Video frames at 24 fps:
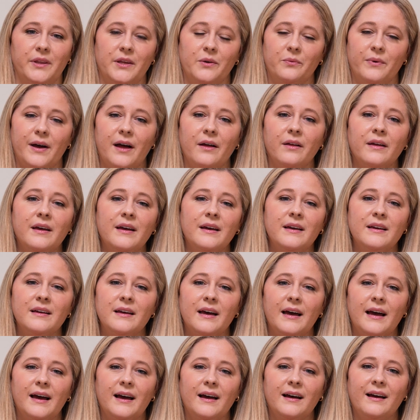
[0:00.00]
really well.
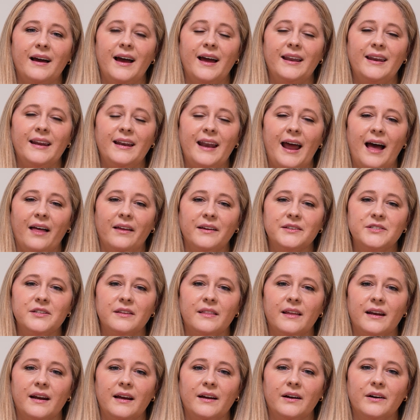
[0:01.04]
An
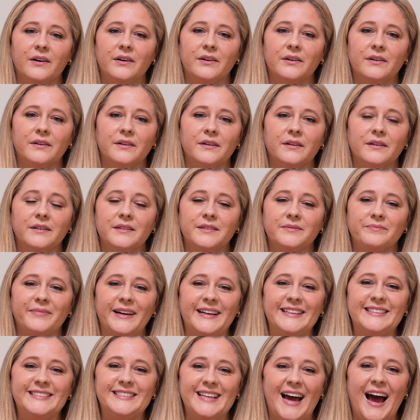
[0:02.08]
analogy that I heard
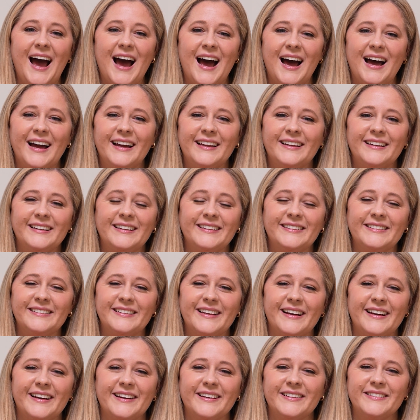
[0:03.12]
my dad
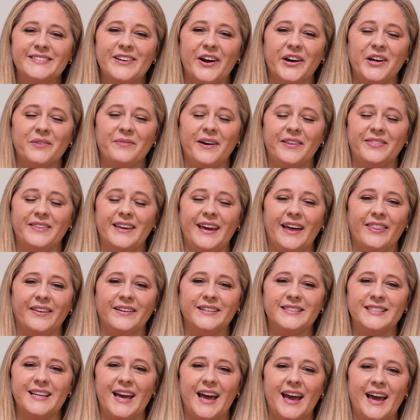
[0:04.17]
talk about the
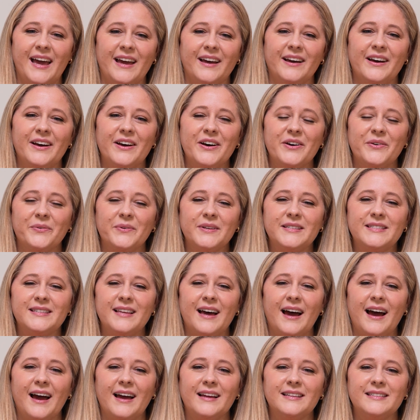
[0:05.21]
other day was
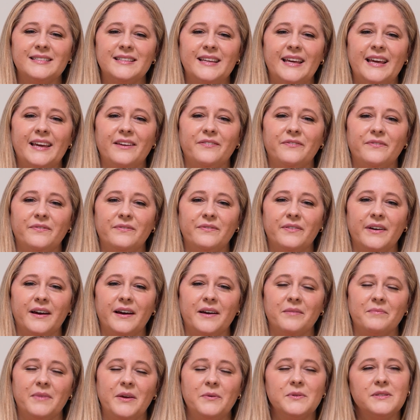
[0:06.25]
that if
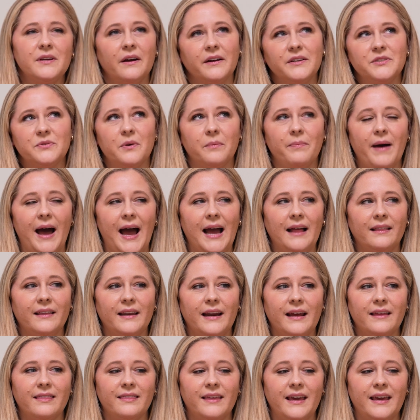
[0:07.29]
he was talking to a
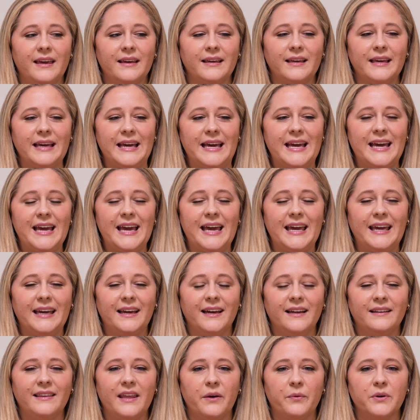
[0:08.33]
pilot, I think,
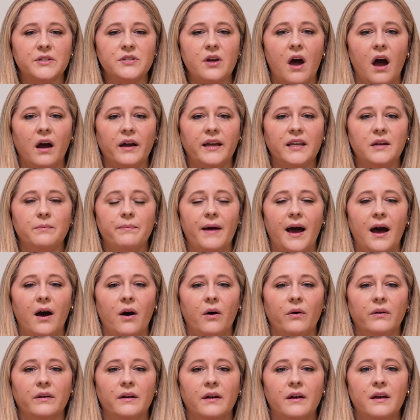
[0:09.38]
and they were talking
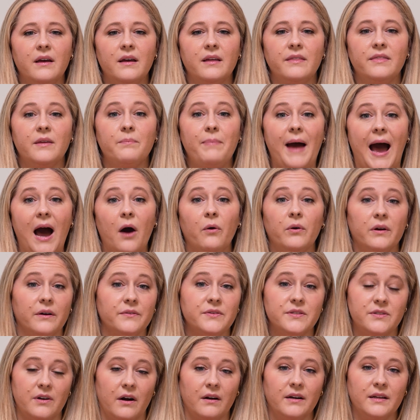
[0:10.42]
about the power
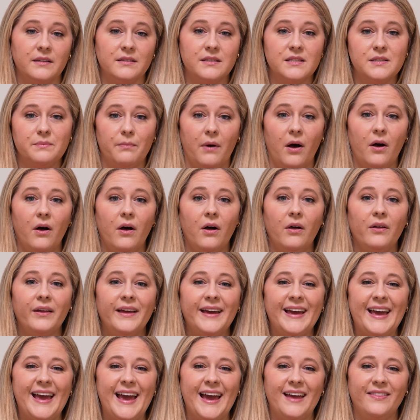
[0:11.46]
of starting
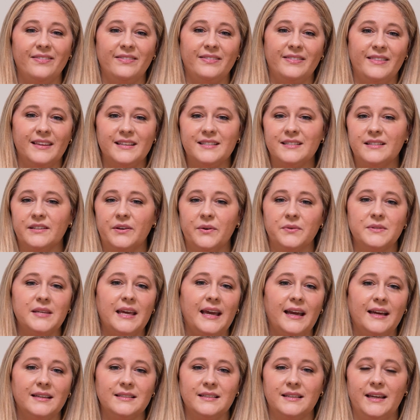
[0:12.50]
small. And this goes
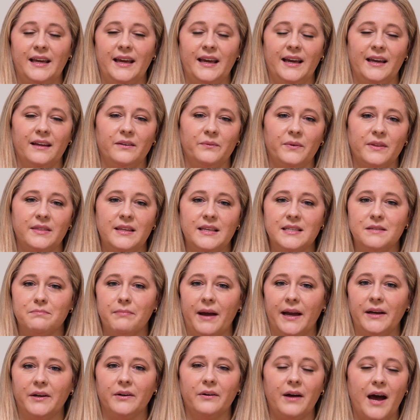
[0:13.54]
hand in hand with these
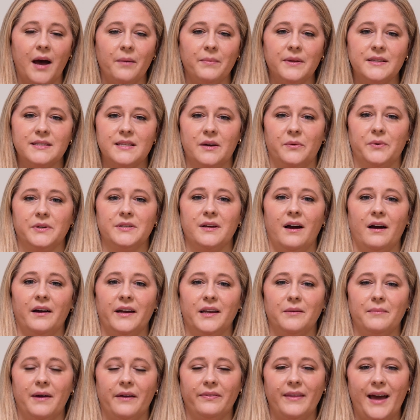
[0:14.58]
micro habits that we're
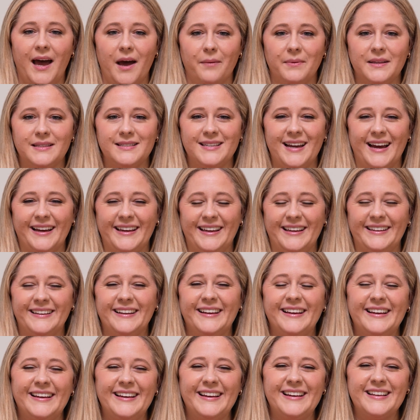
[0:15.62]
talking about in the habit
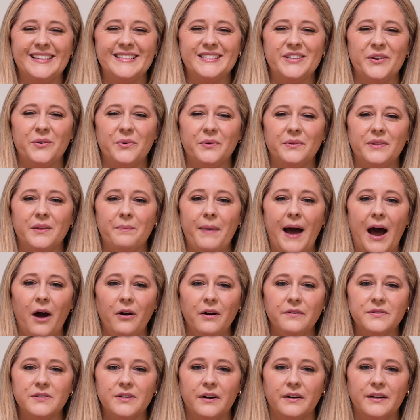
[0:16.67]
stacking. So the
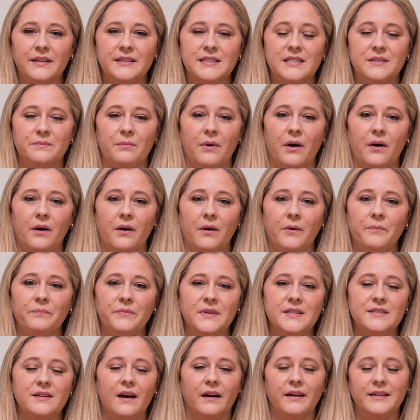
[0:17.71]
power of starting
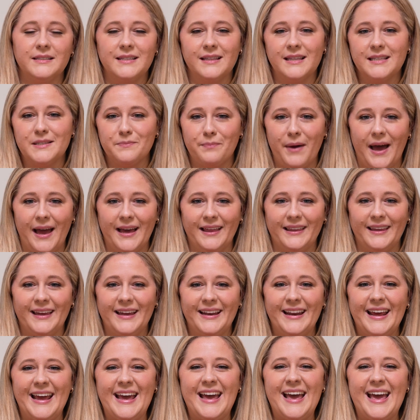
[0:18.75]
small, he's talking to this
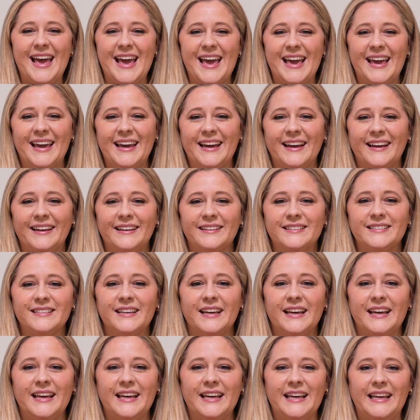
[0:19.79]
pilot,
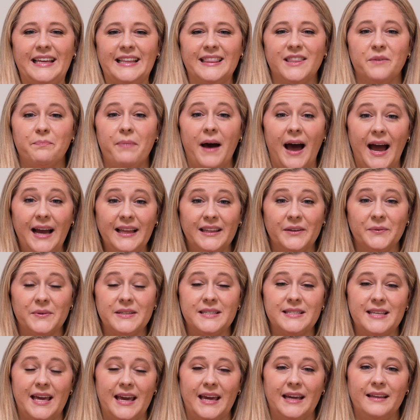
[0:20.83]
and the pilot
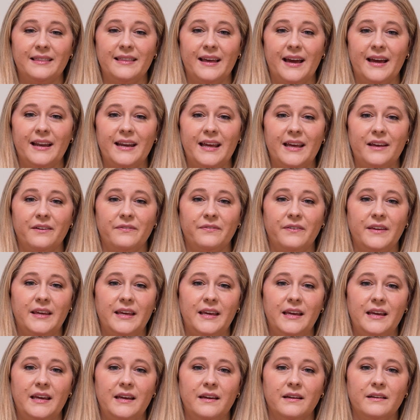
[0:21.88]
was saying that if
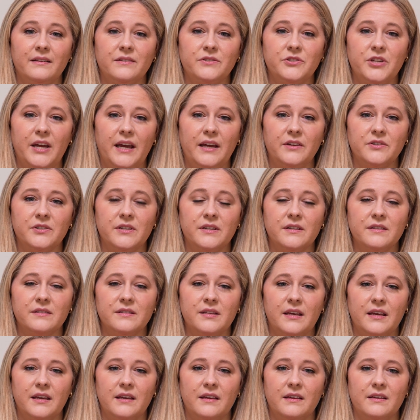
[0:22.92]
he
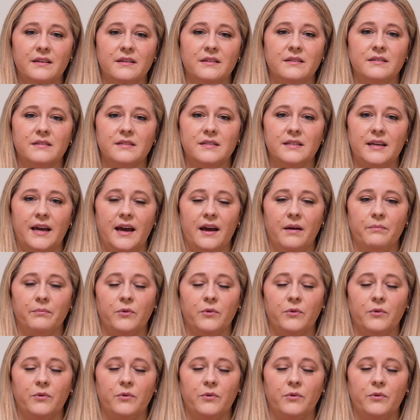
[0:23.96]
changes his